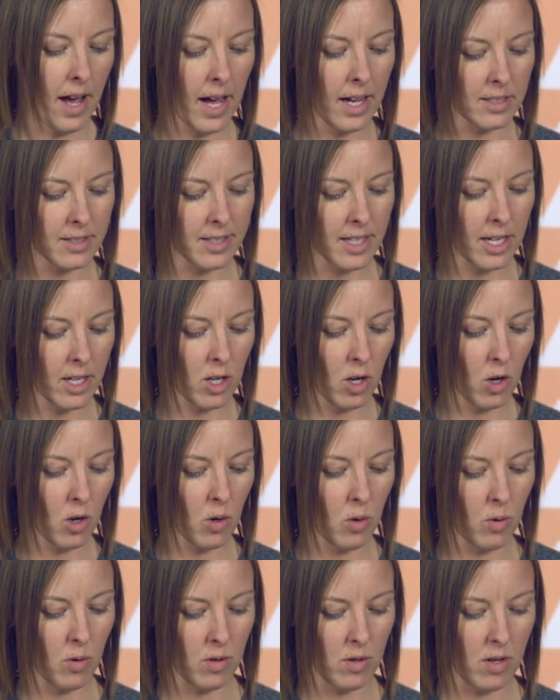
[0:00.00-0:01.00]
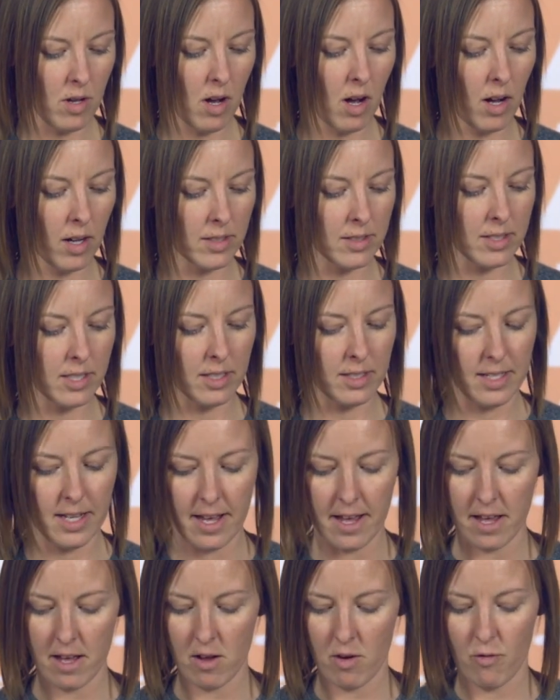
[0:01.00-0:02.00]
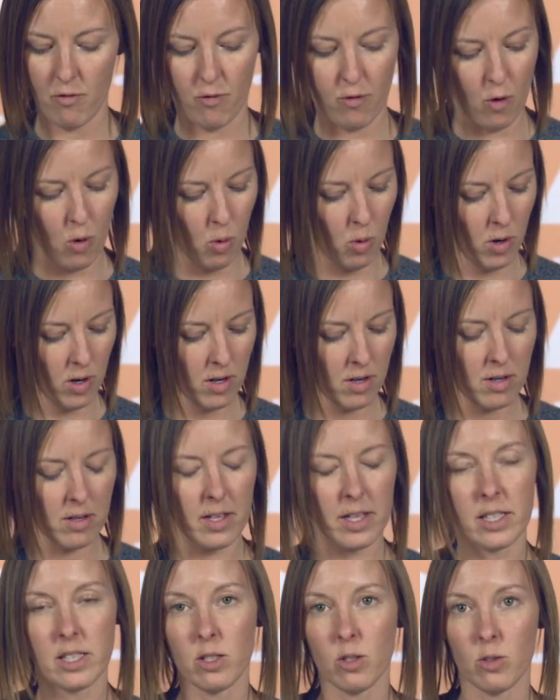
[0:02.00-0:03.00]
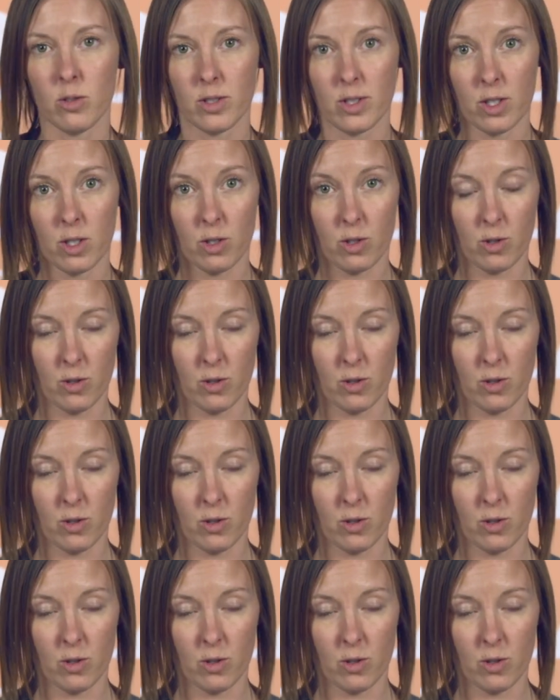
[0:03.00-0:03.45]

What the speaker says: As they go on to day 4 and use their